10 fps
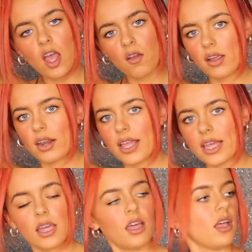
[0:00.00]
We're
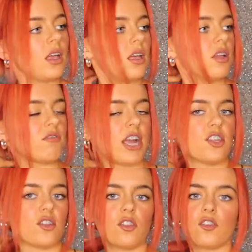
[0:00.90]
like
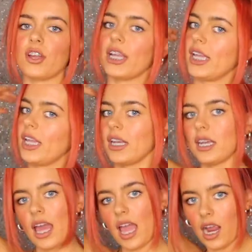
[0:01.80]
Rachel Green
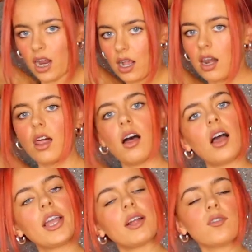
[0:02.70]
hair
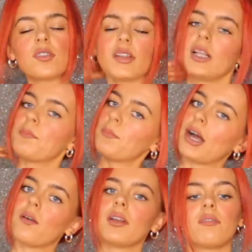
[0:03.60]
claw, you know, just clipped
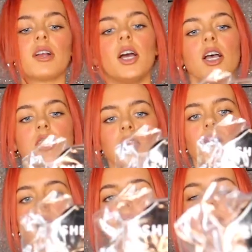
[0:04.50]
back or whatever. So
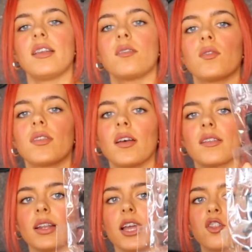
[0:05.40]
I got these ones because
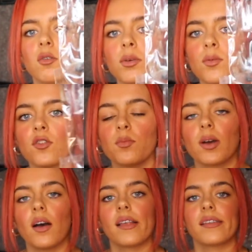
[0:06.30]
I like jumbo ones,
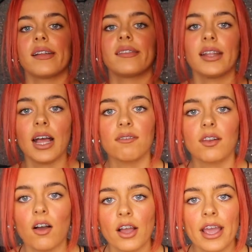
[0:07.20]
because I did have
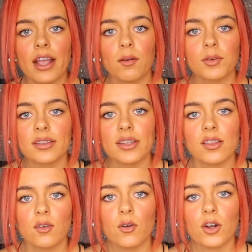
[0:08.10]
long hair when I did
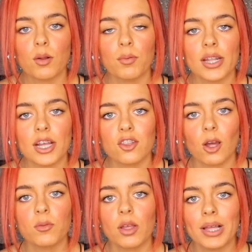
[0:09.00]
this order, but then I
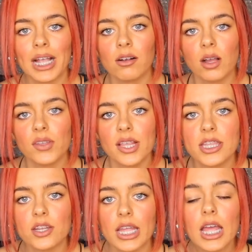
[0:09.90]
chopped all my hair off
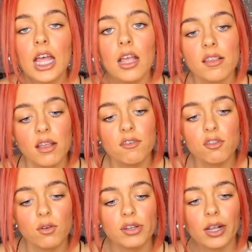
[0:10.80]
yesterday. Now I have
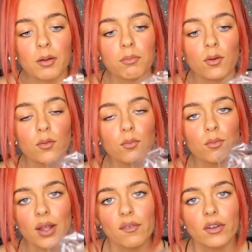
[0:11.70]
short hair, but
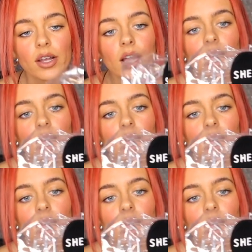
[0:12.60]
whatever.